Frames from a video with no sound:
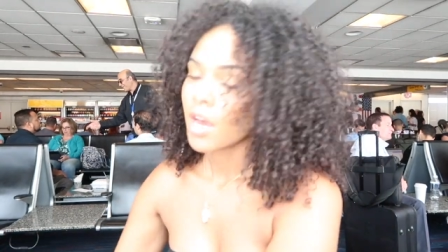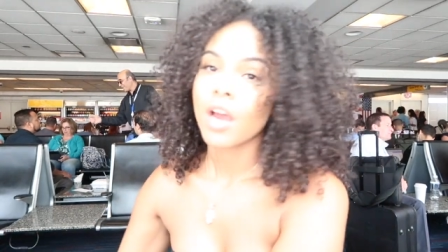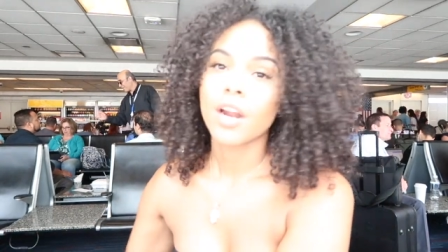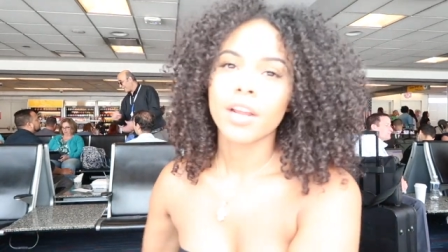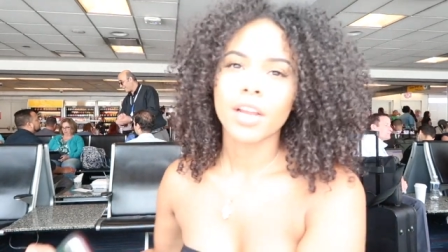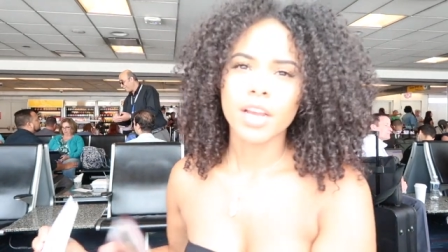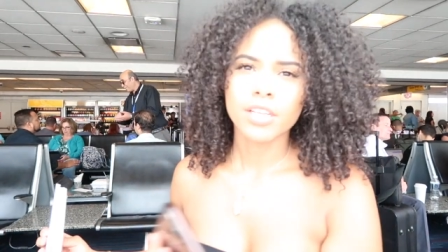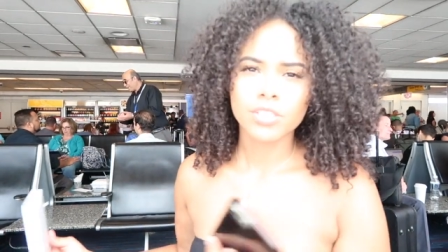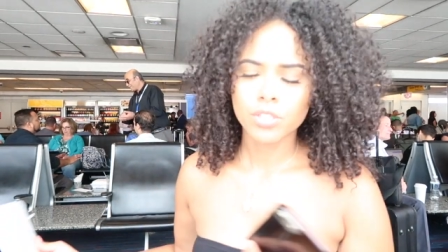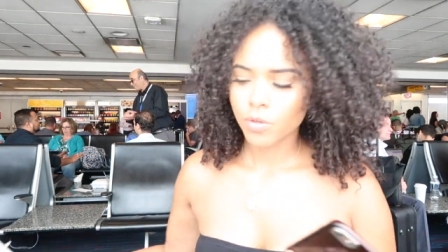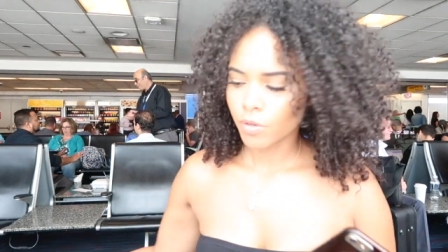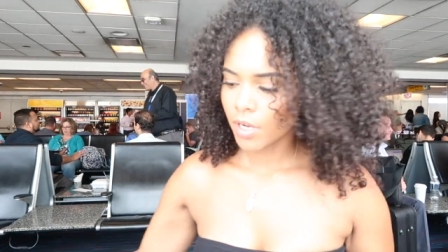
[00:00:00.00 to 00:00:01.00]
Alright guys, so
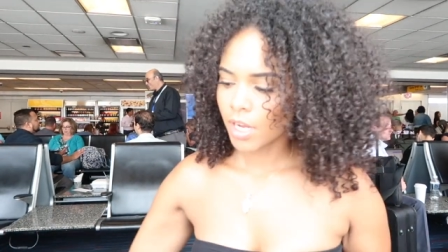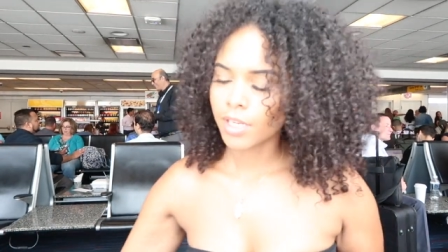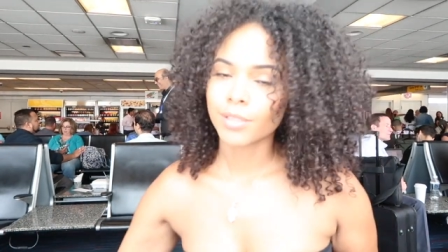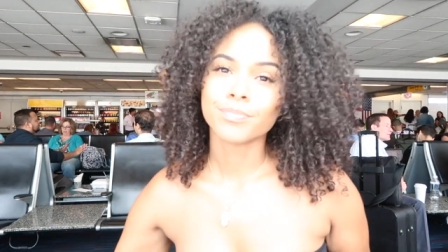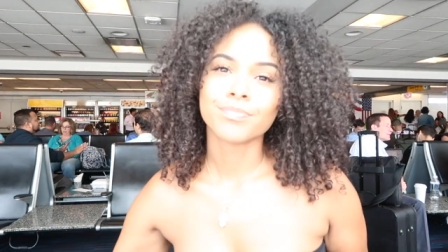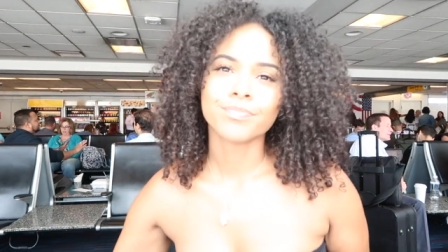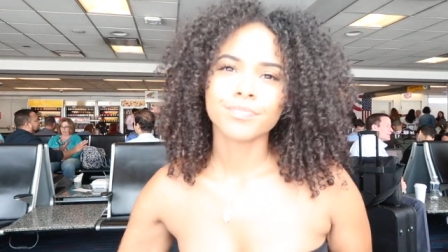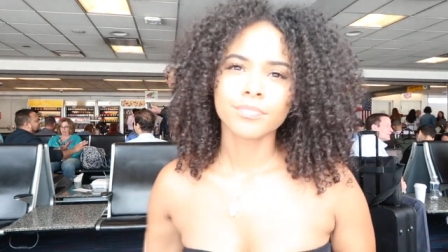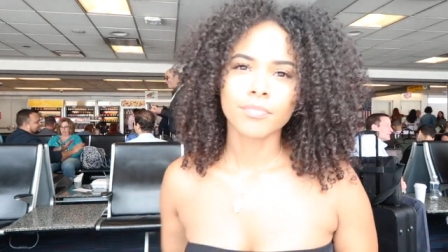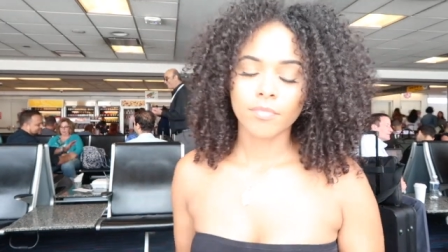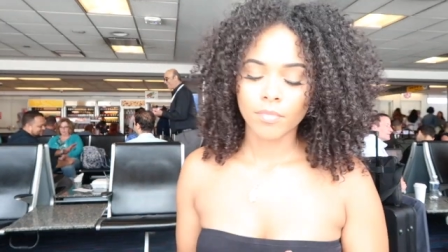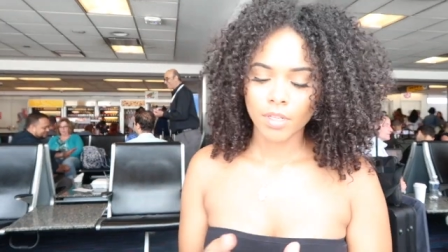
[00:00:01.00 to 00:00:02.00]
um
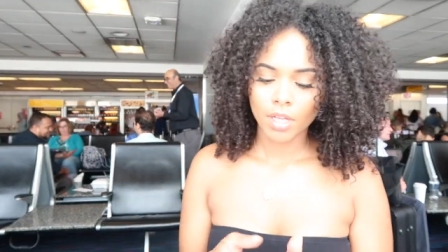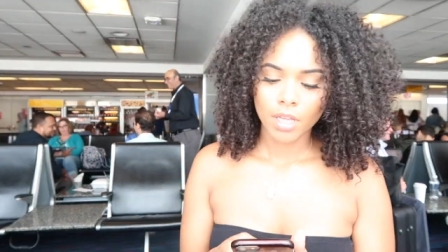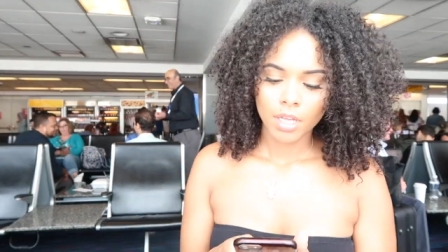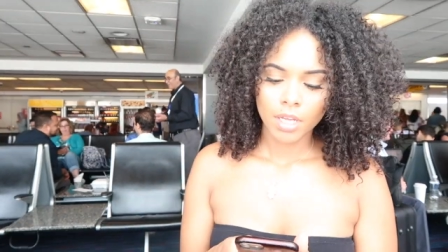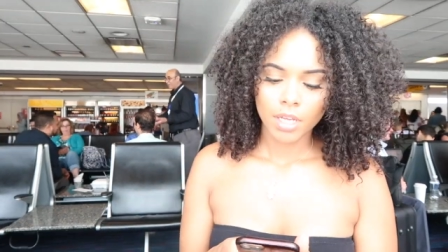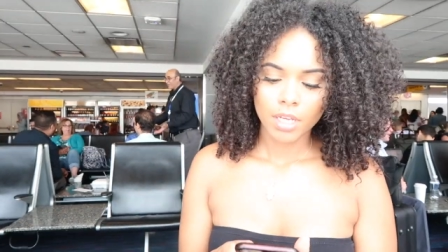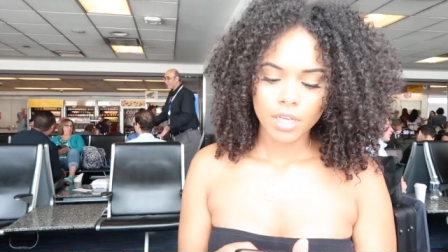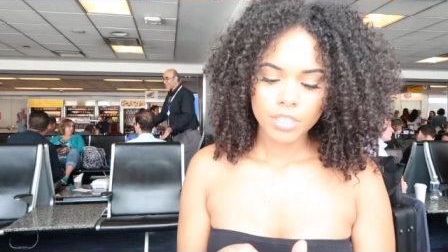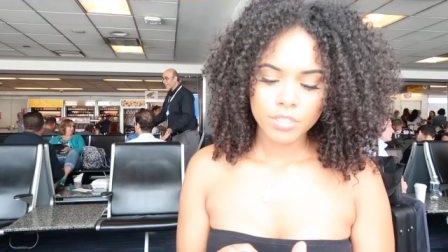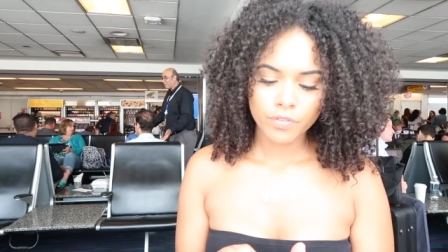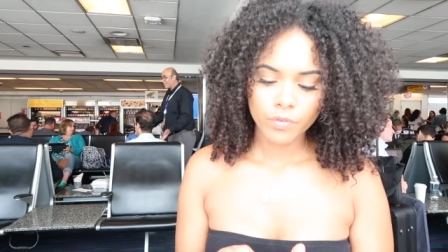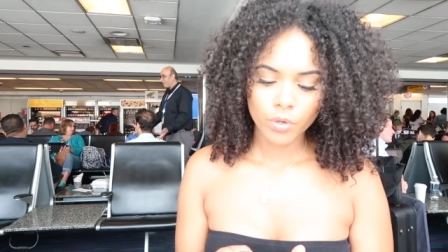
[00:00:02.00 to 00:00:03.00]

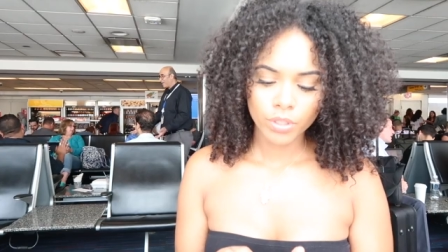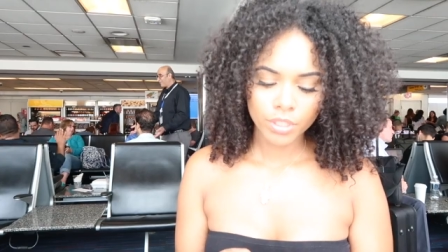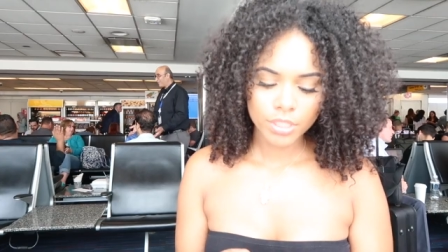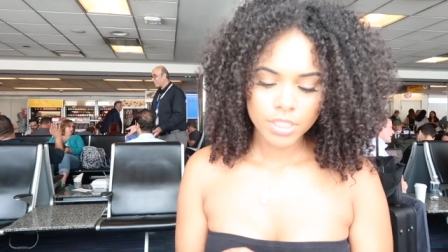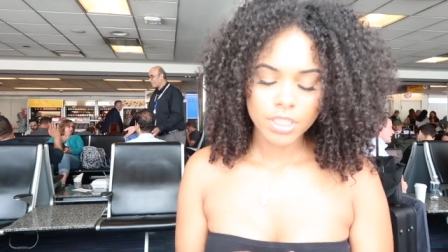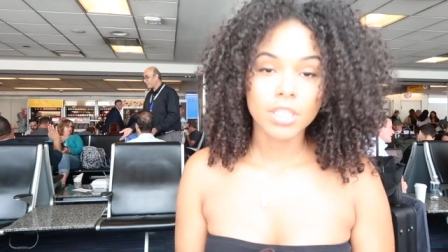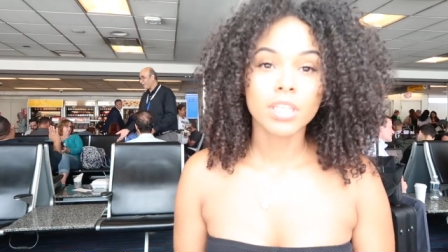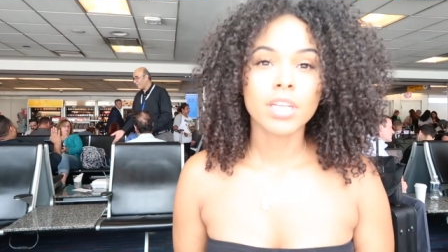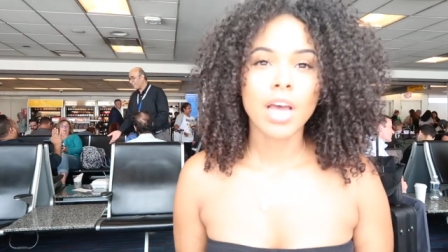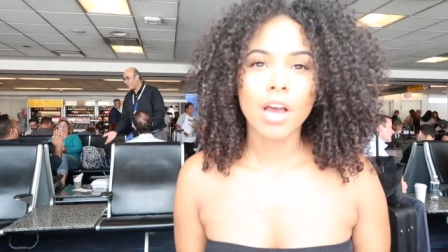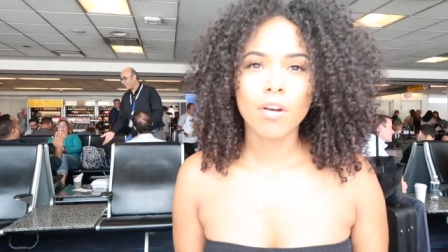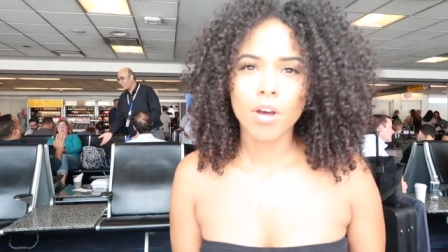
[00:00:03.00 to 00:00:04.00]
it's 4.13
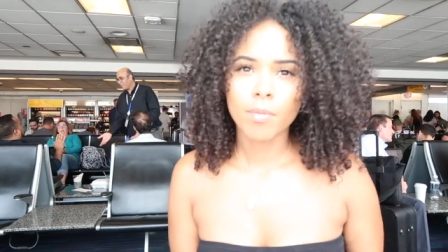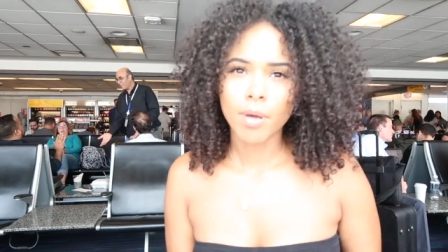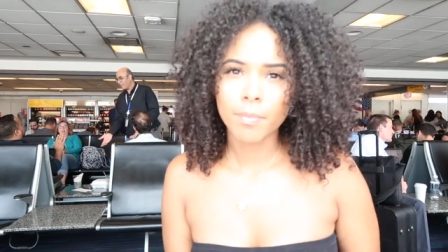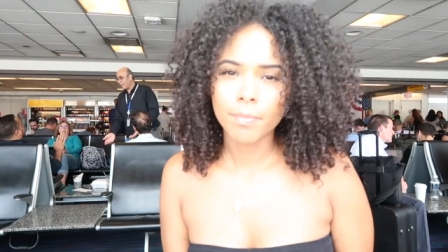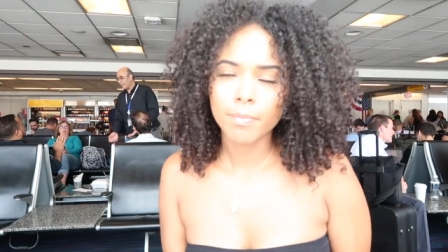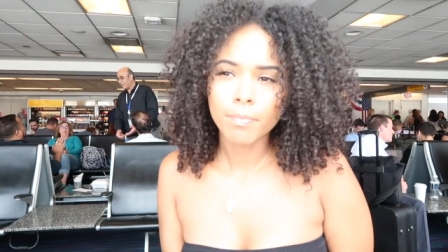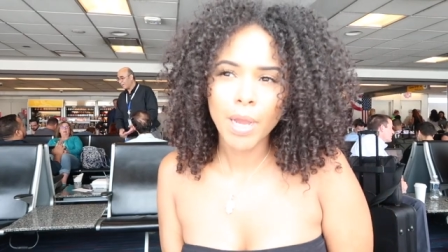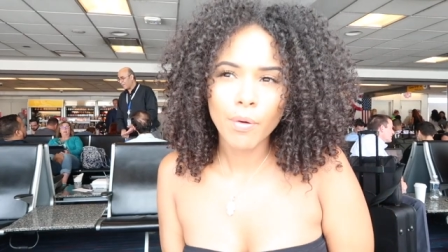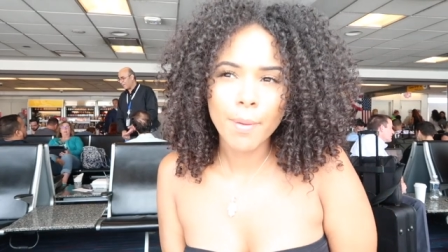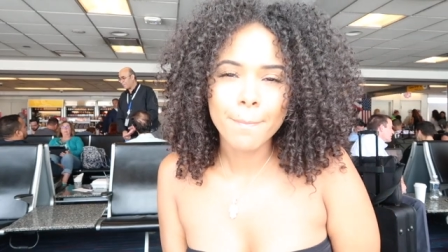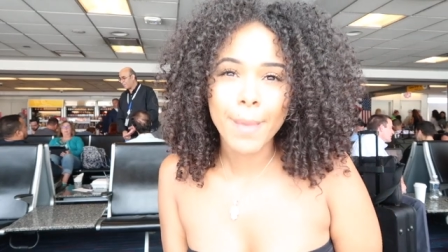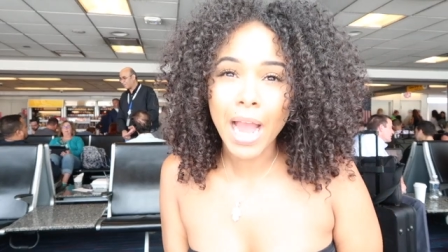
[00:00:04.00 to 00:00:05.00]
now. I'm on my
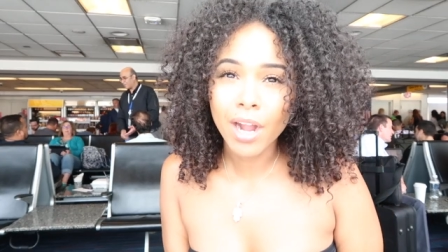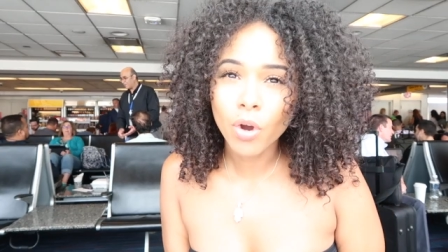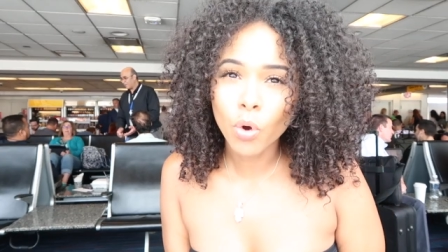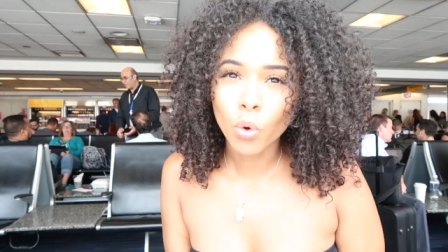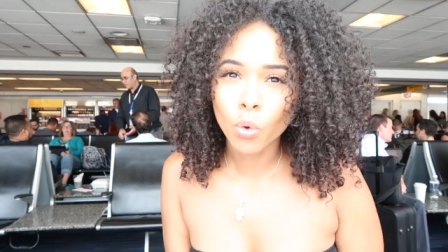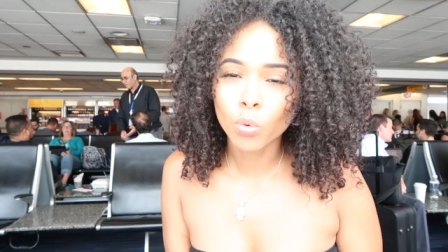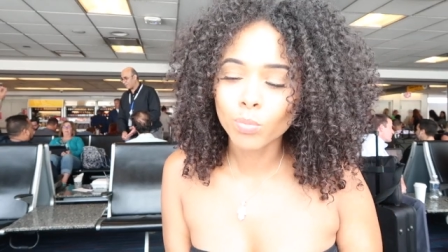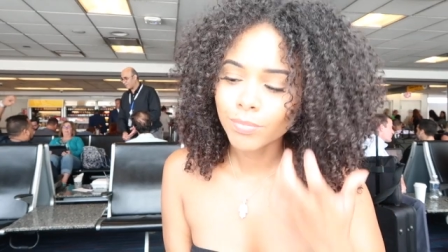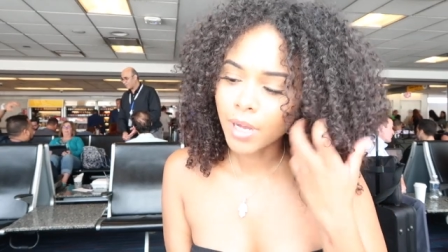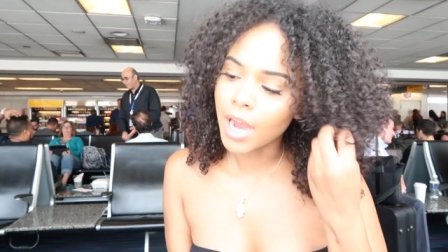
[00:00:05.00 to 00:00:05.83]
way back home.